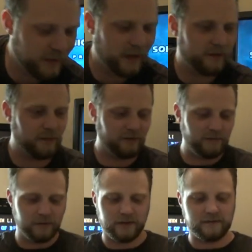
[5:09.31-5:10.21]
Yeah, especially
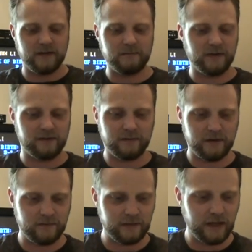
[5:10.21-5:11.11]
for the 10 bucks I
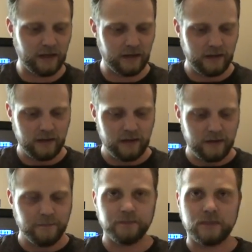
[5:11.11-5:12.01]
paid for that.
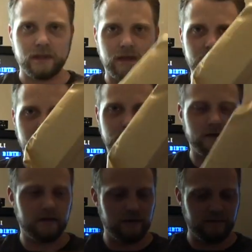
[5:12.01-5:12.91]
Okay,
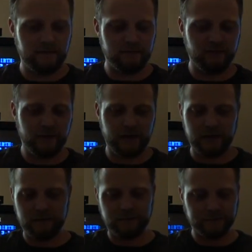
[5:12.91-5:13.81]
another from
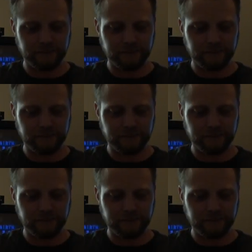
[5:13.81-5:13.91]
Japan.